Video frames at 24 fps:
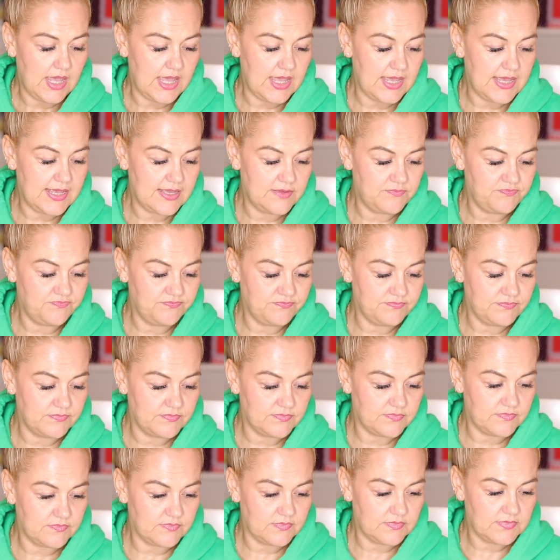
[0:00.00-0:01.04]
Um,
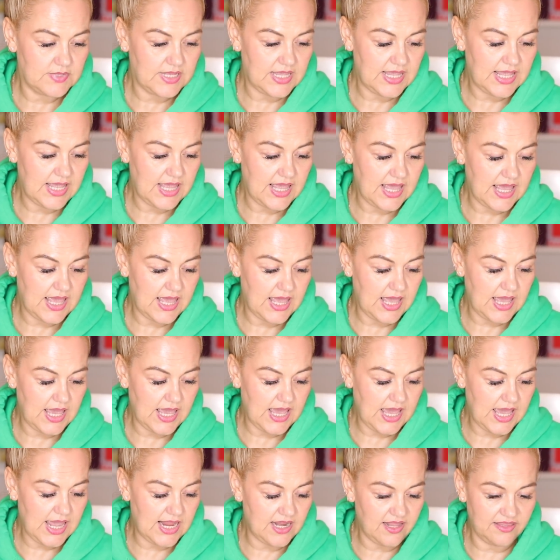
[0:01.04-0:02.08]

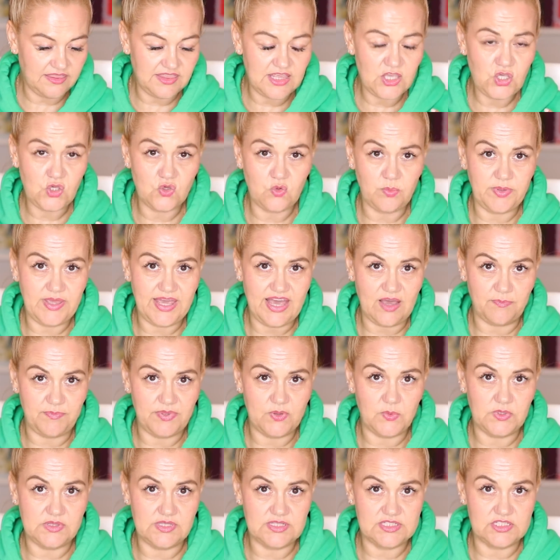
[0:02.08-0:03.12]
and I think you'll be
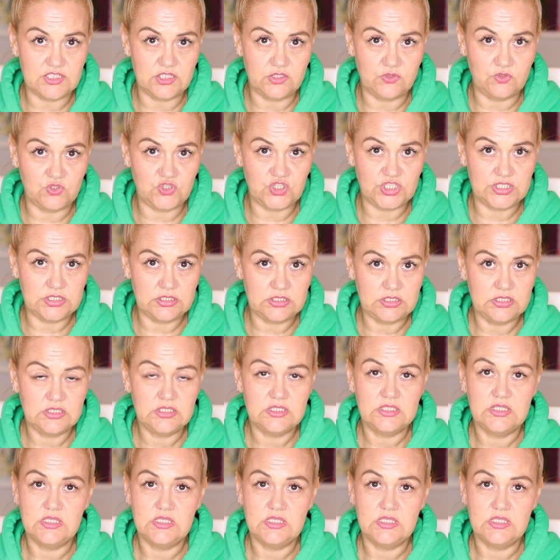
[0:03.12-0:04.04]
happy with the solution.